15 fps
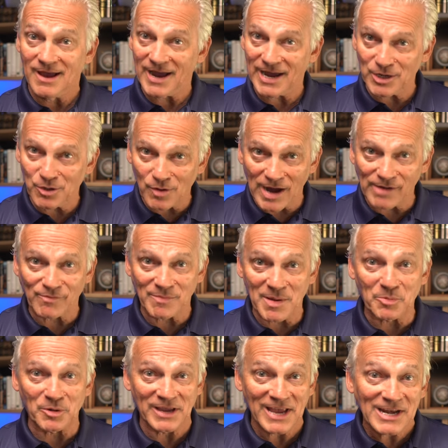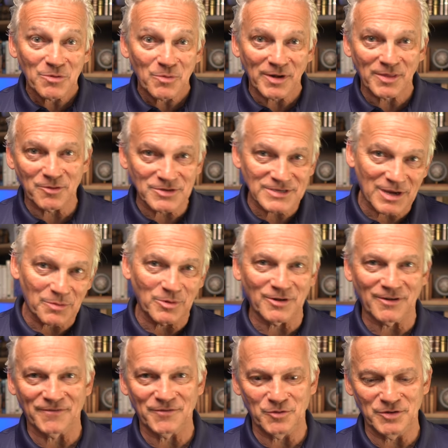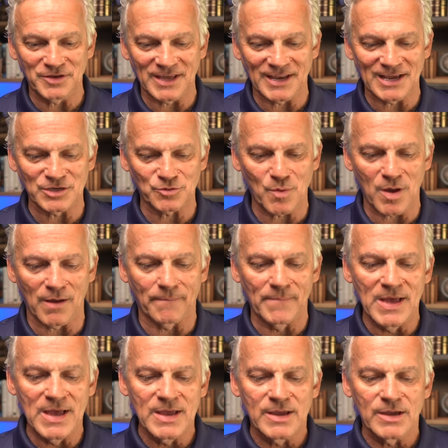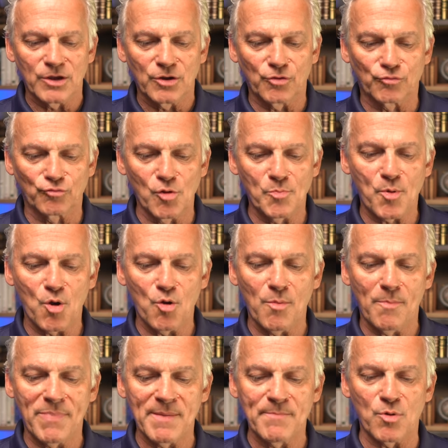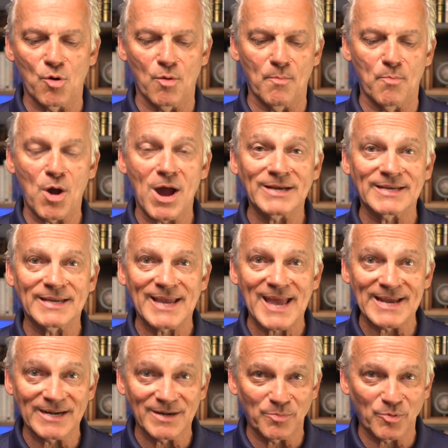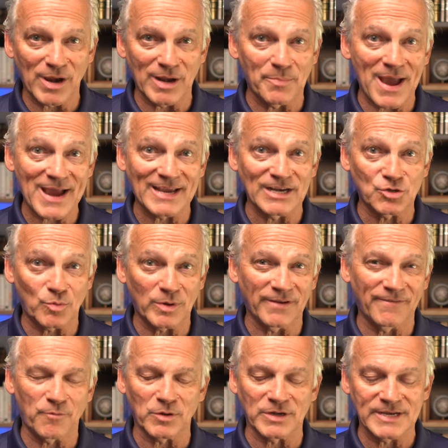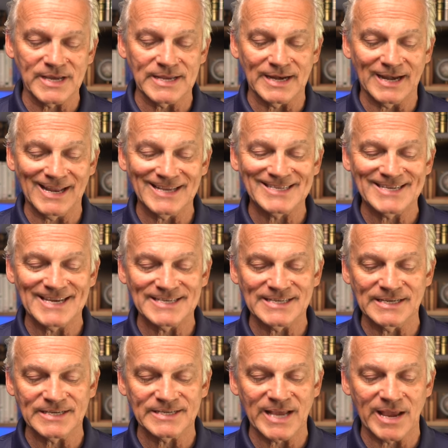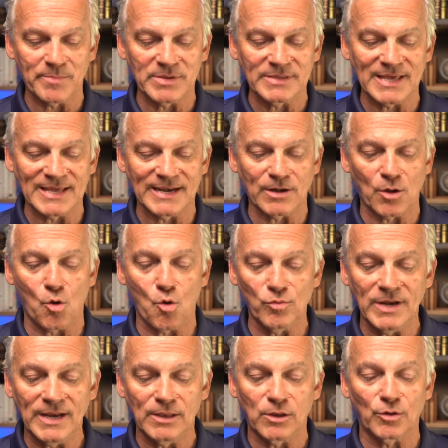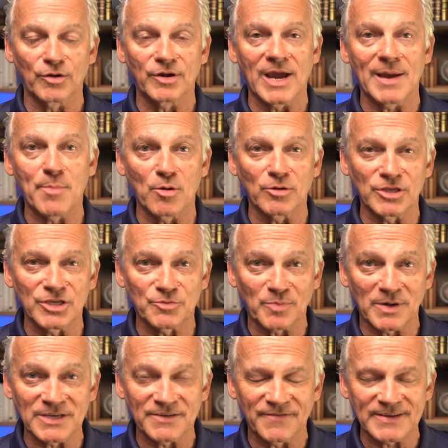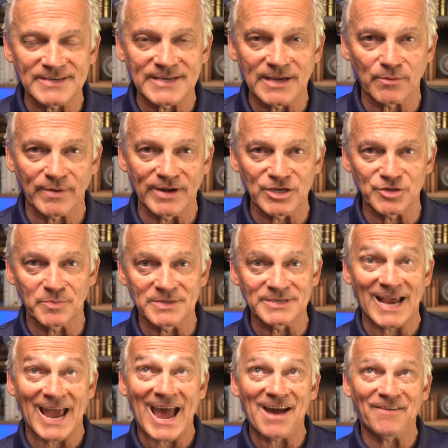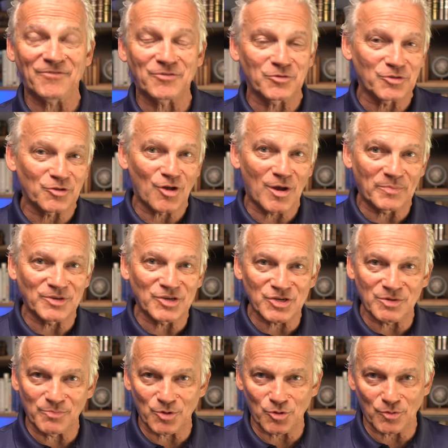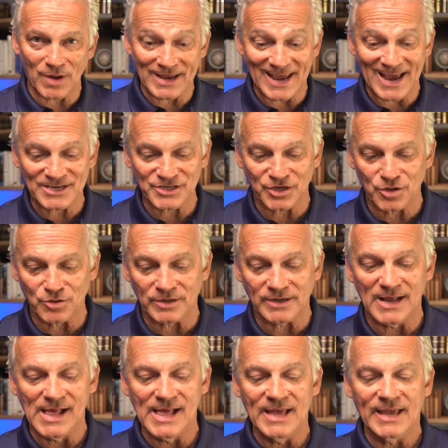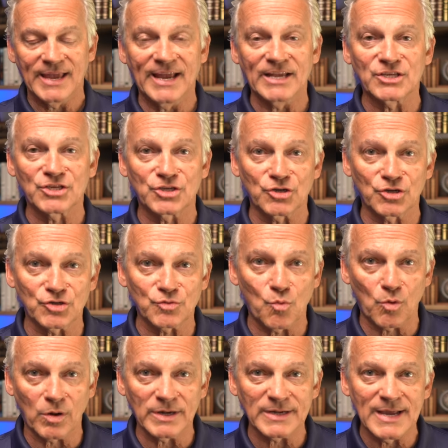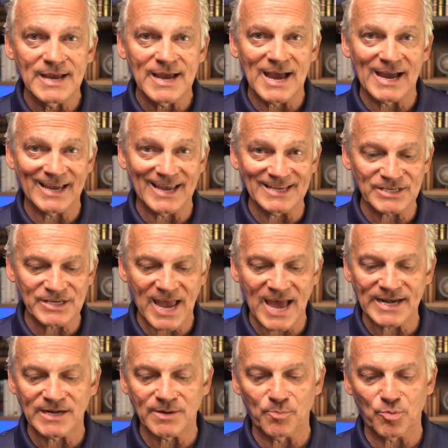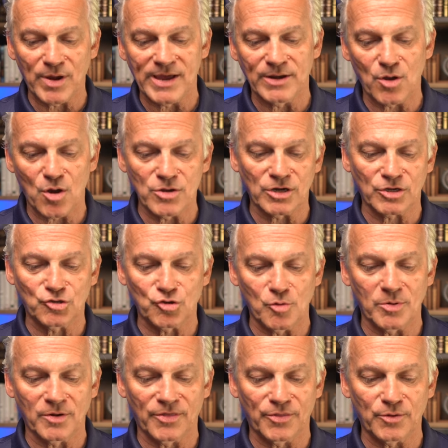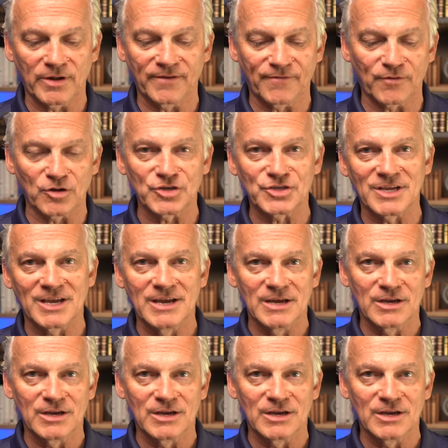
I know I remember getting one of those. I wonder if you did as well. Grupo Bimbo bought Canada Bread back in 2014, and it says in a statement that it only learned about these price fixing arrangements after the Competition Bureau had executed its search warrant against Canada Bread on October 31st,